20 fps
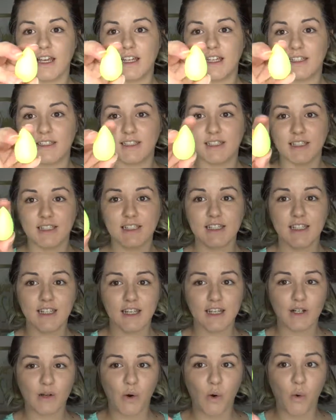it did
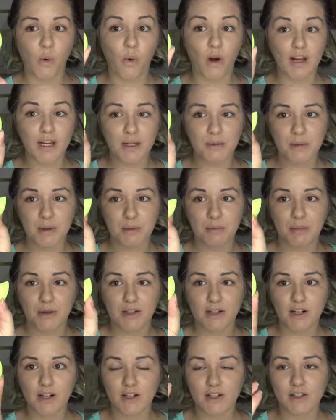get quite a bit
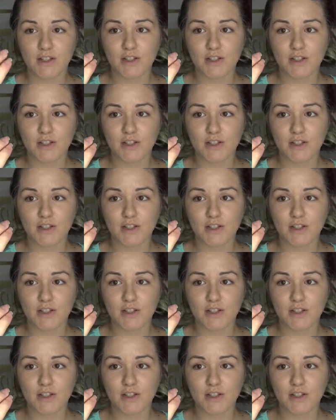bigger.